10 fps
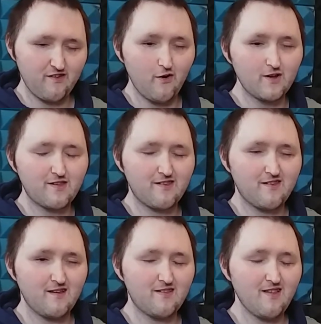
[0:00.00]
So
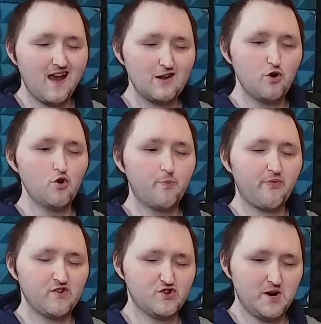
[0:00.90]
it's a lot of
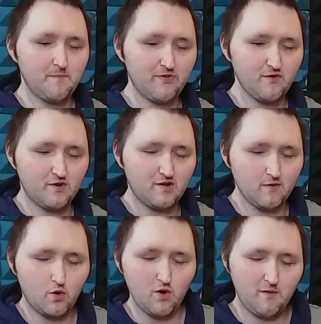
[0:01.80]
hoops to jump through to
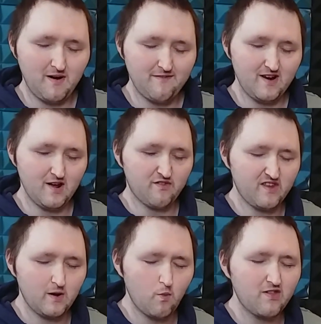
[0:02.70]
record my videos.
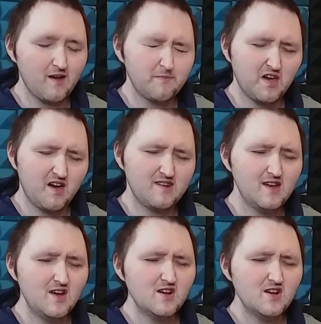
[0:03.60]
And then once I'm done,